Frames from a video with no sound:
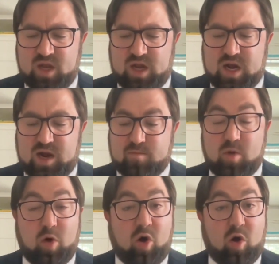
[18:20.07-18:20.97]

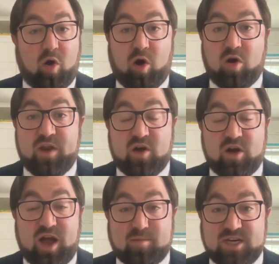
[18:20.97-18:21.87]
Are there
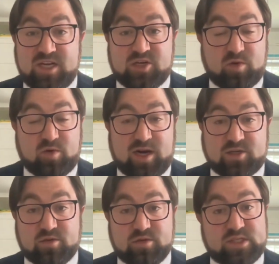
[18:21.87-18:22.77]
nominee
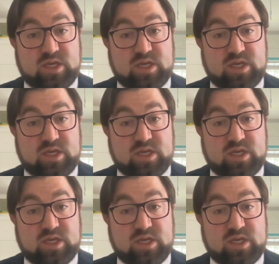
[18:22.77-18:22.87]
directors?